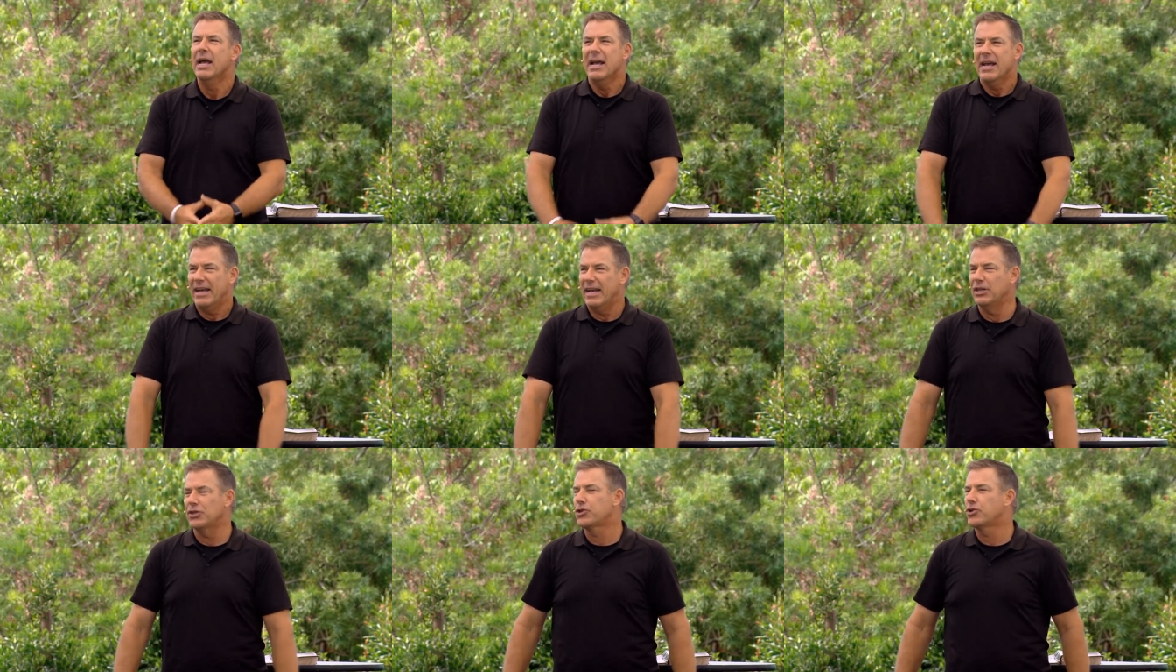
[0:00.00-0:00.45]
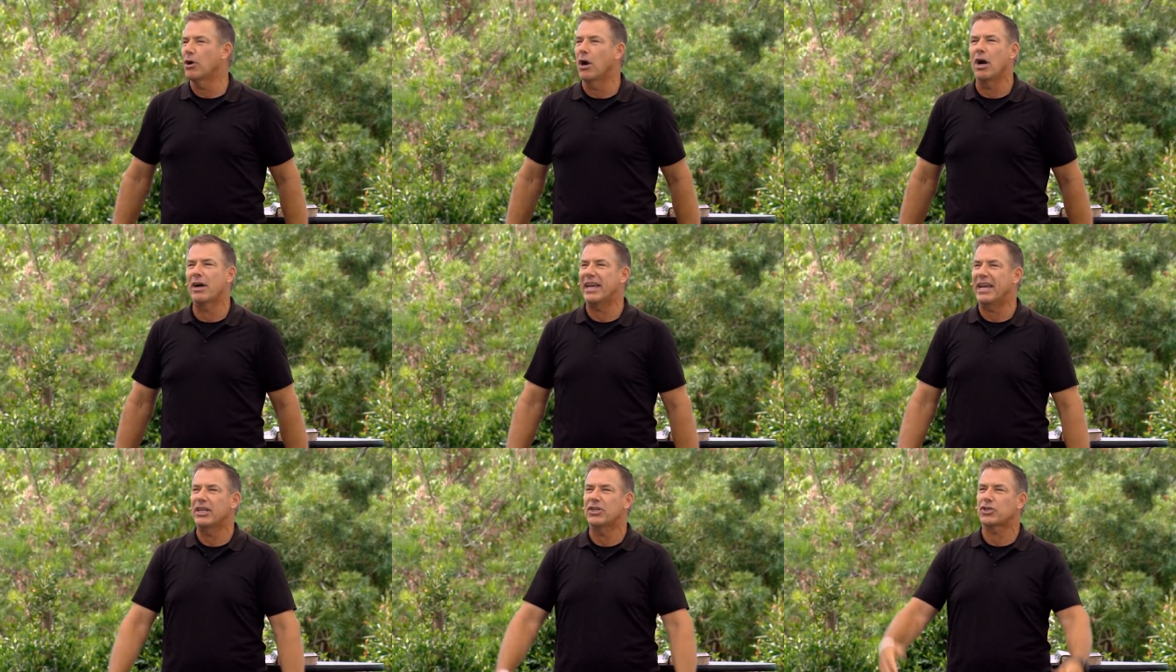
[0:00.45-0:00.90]
he's
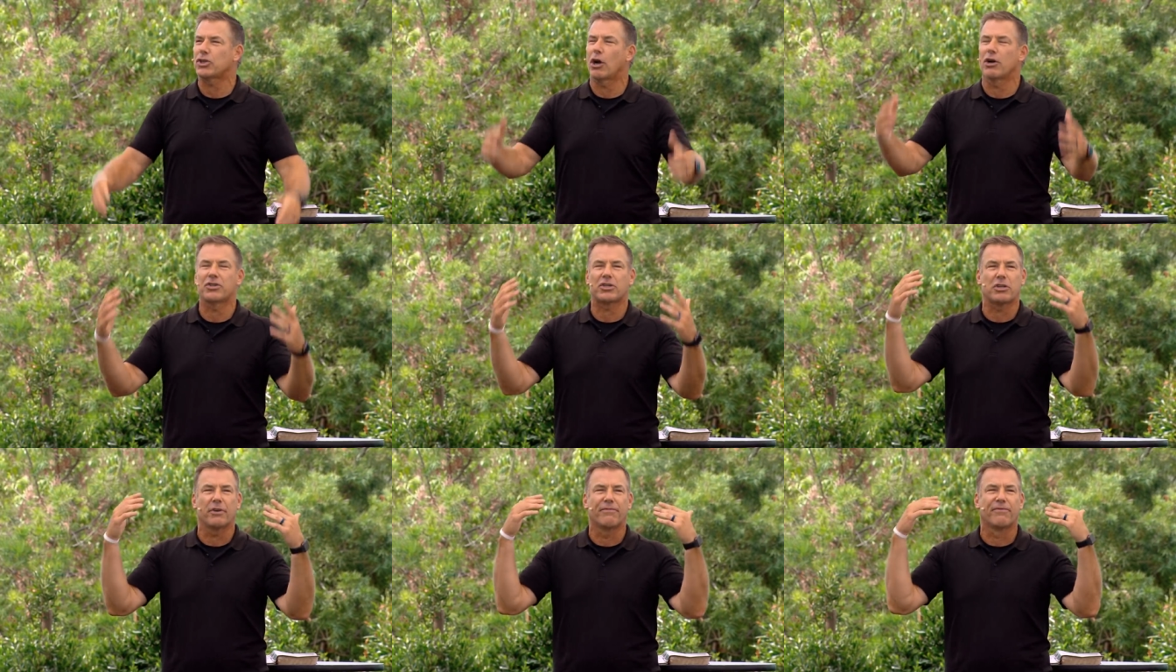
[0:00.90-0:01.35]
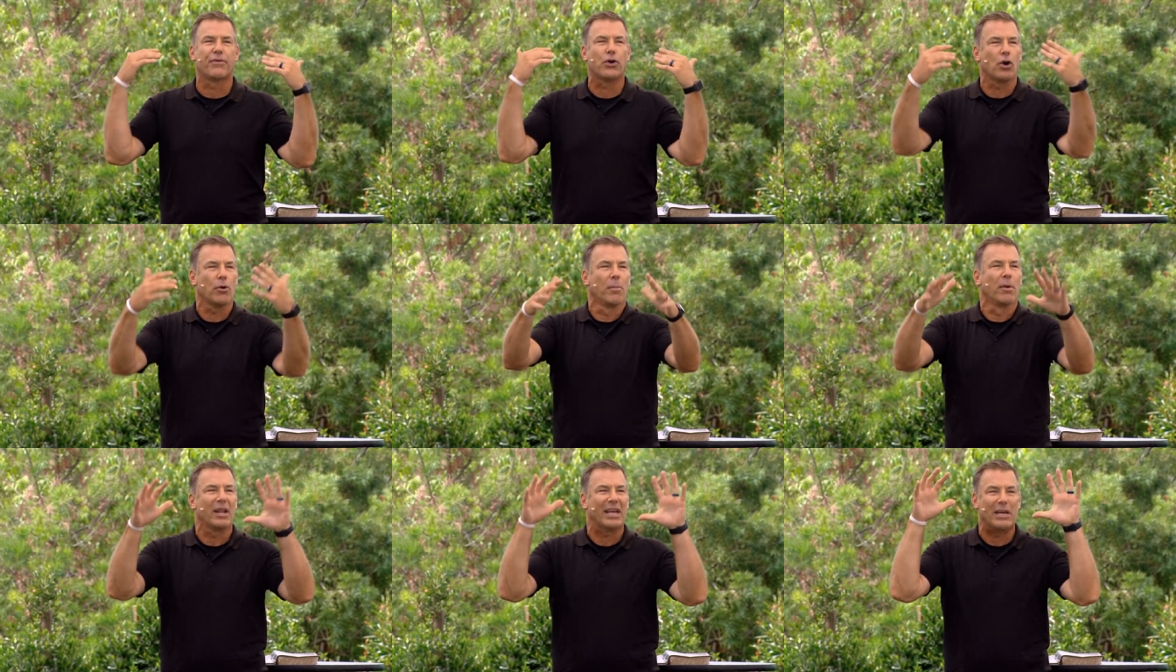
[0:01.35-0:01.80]
drunk he starts to
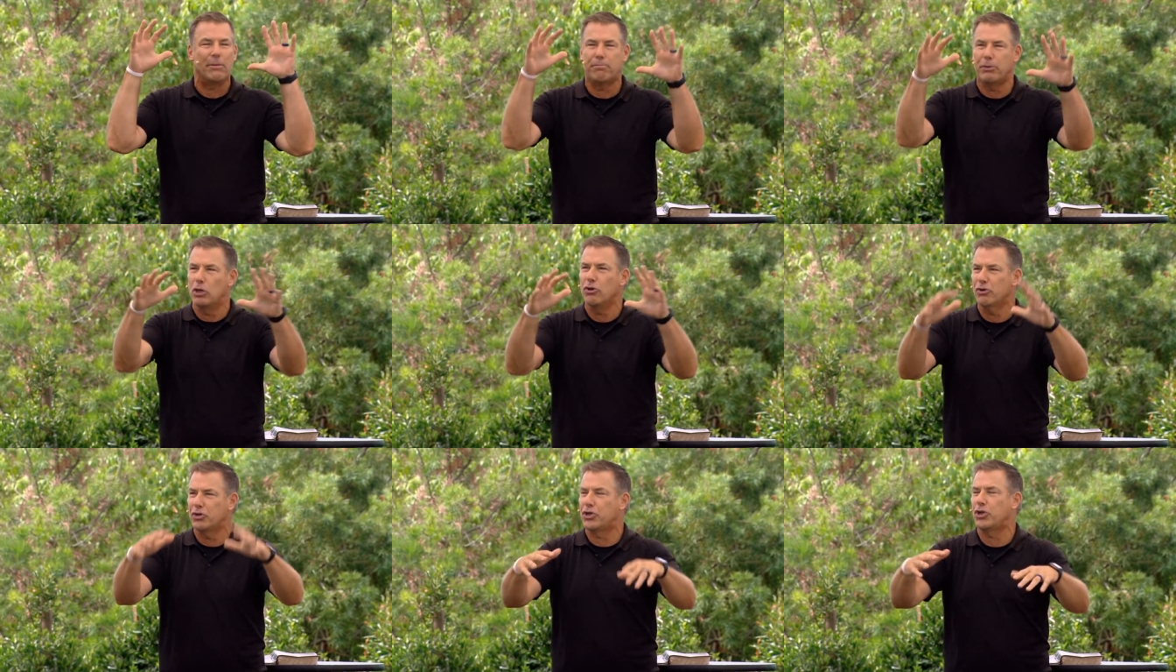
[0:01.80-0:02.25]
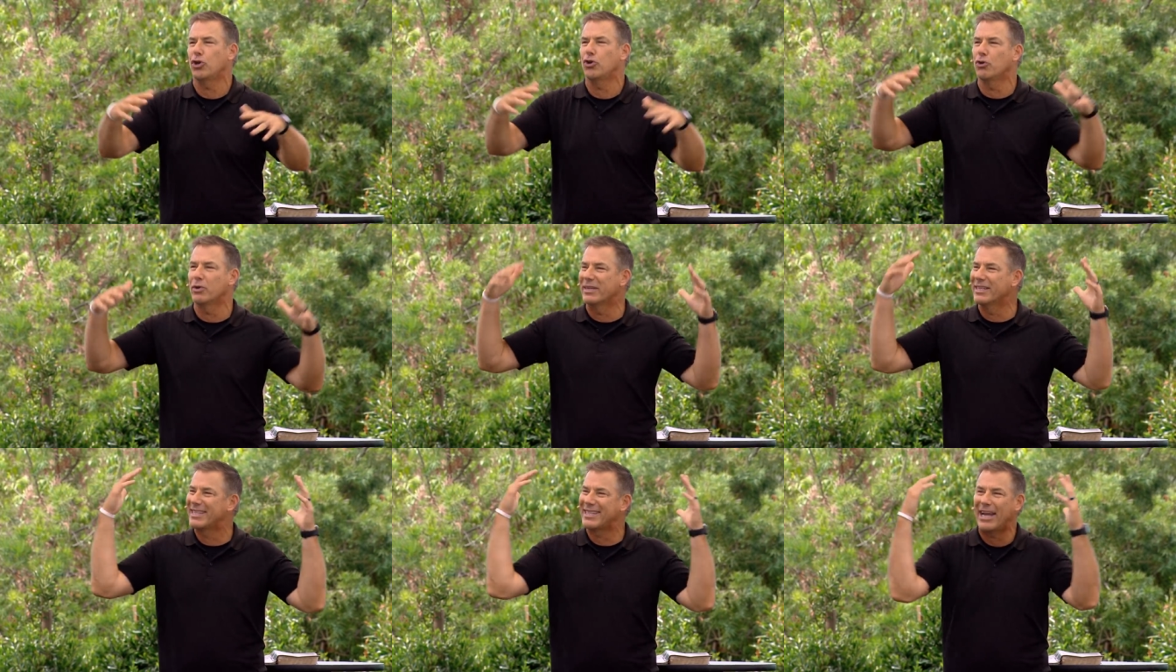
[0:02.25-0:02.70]
verbally abuse
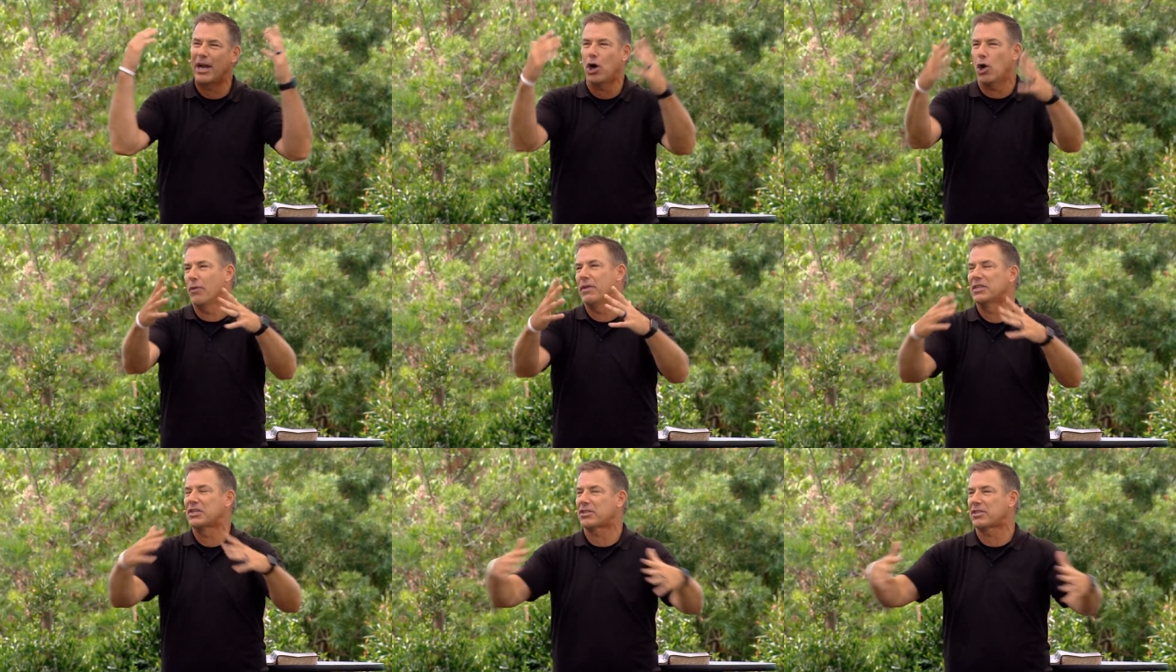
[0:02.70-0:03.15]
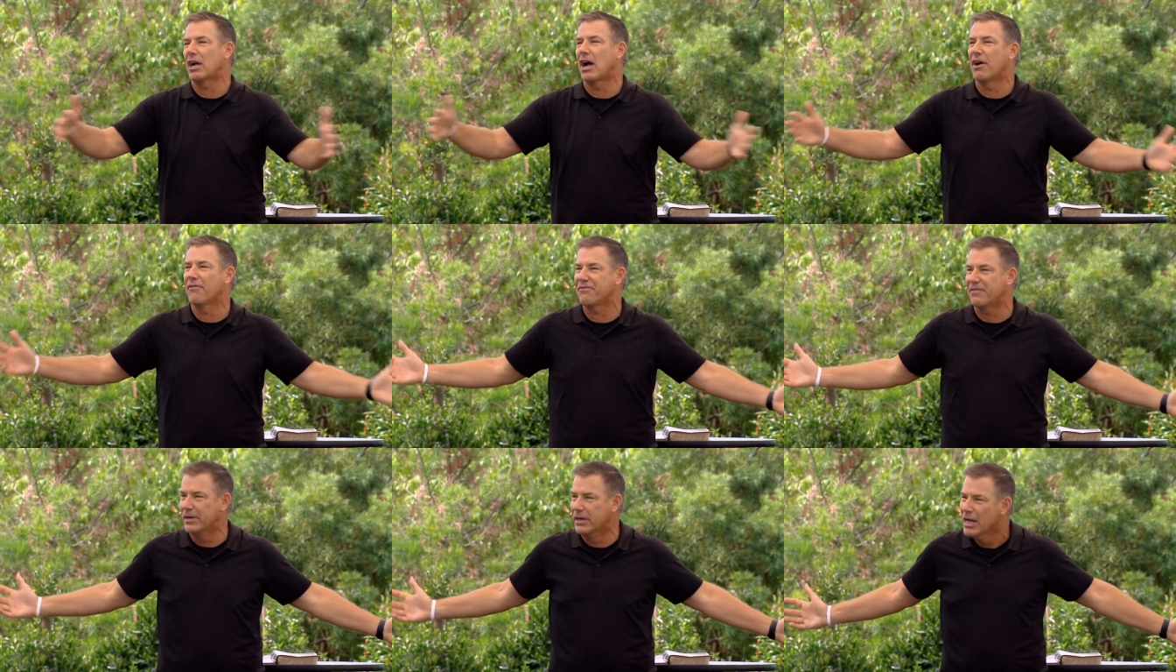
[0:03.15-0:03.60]
you and say all this
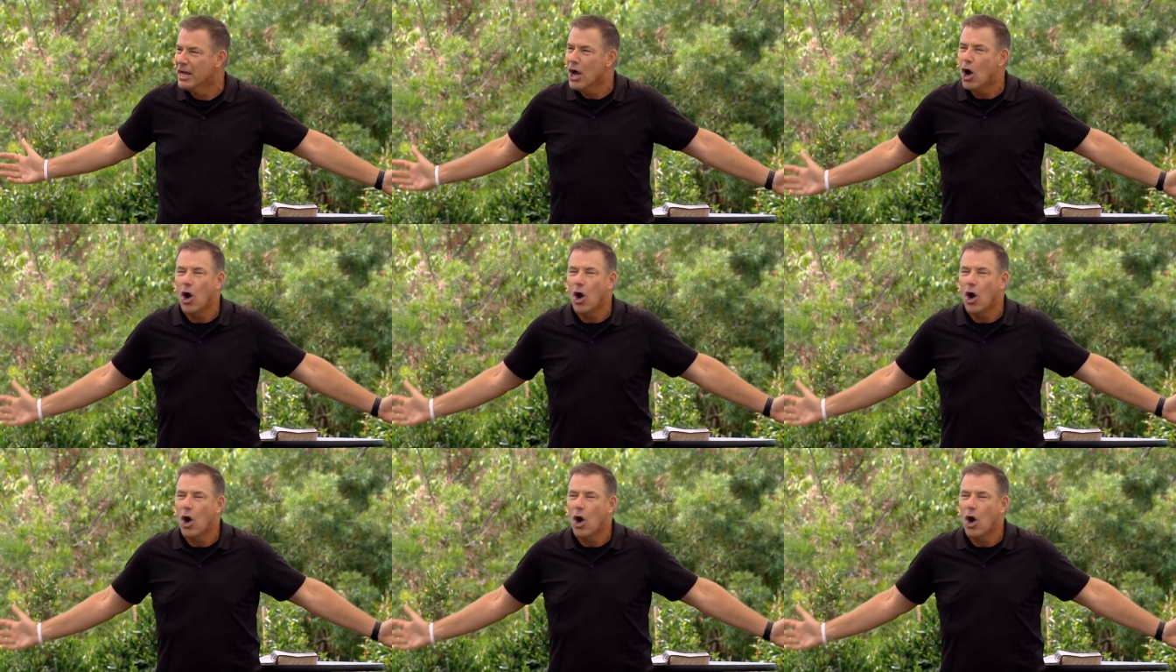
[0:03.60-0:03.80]
stuff and,